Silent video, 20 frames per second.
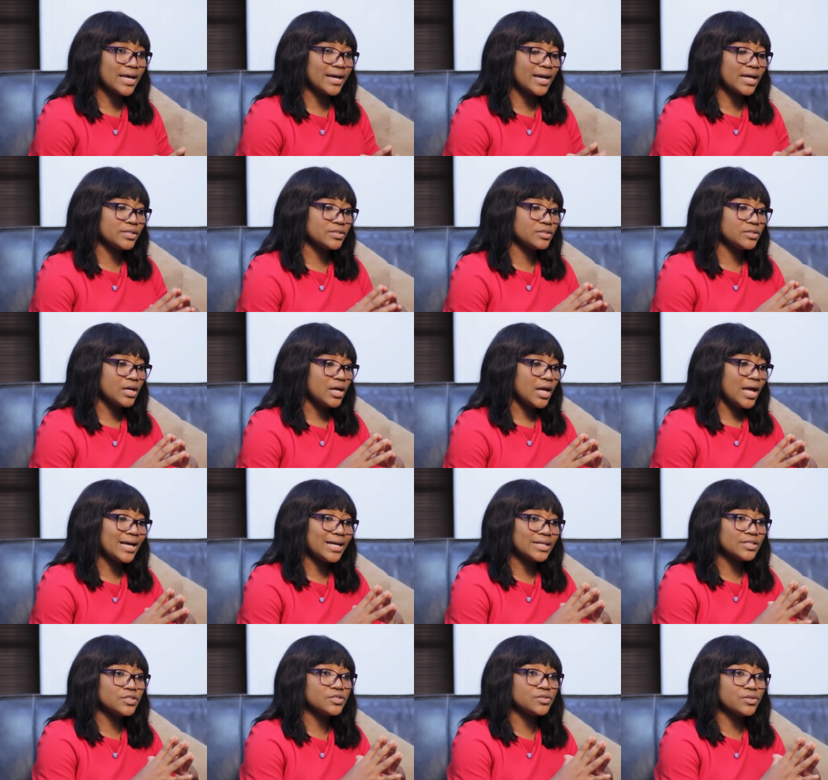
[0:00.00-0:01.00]
I can I
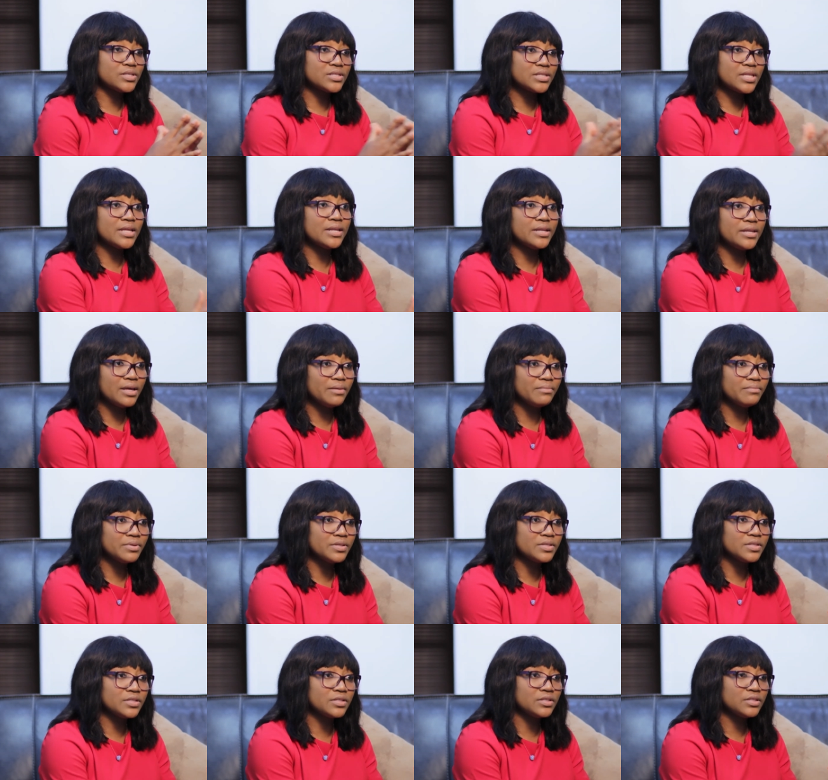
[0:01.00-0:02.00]
can sustain them
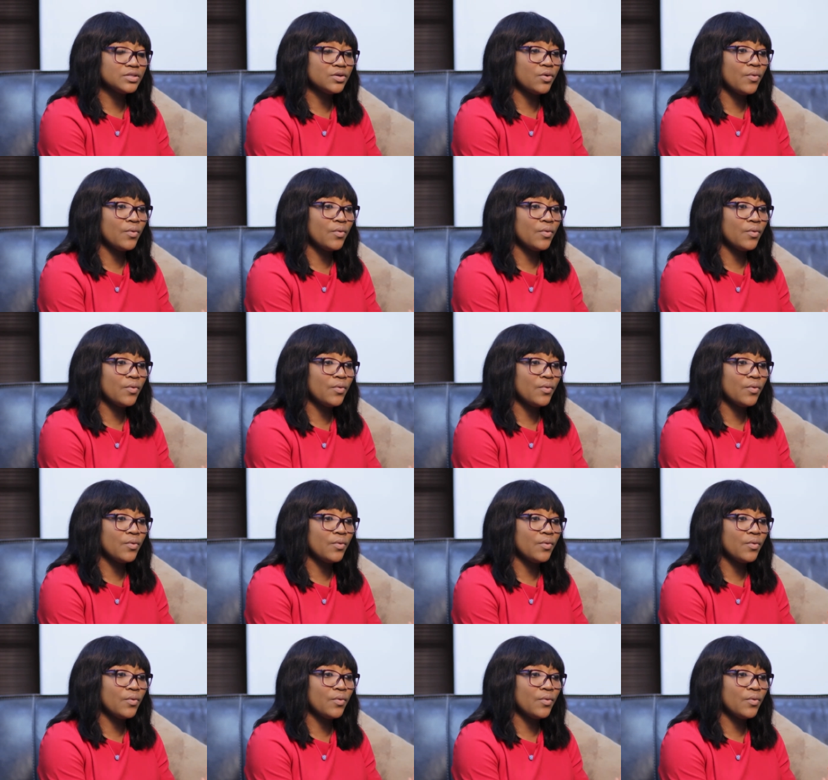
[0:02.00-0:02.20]
basically,